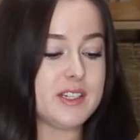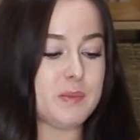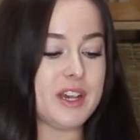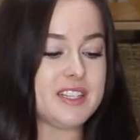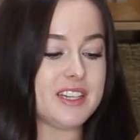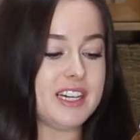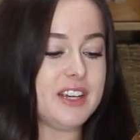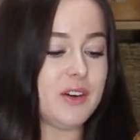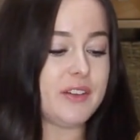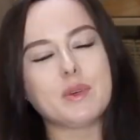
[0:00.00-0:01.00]
It's
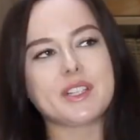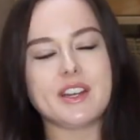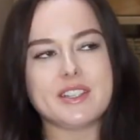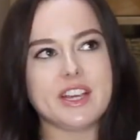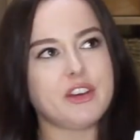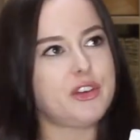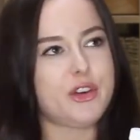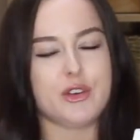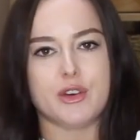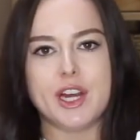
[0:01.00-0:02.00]
basically got, I was going to say
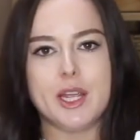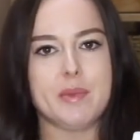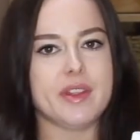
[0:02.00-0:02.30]
tree,